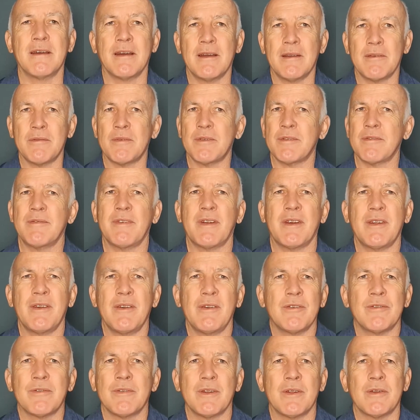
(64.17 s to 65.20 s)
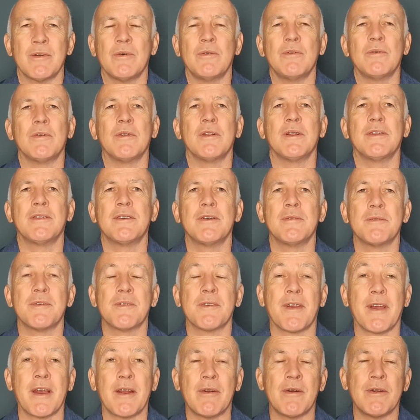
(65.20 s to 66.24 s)
It wasn't very useful at all in terms
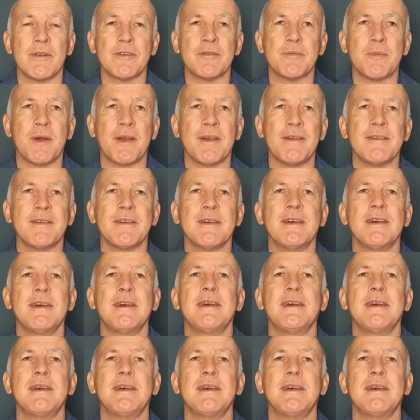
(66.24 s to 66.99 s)
of garage space.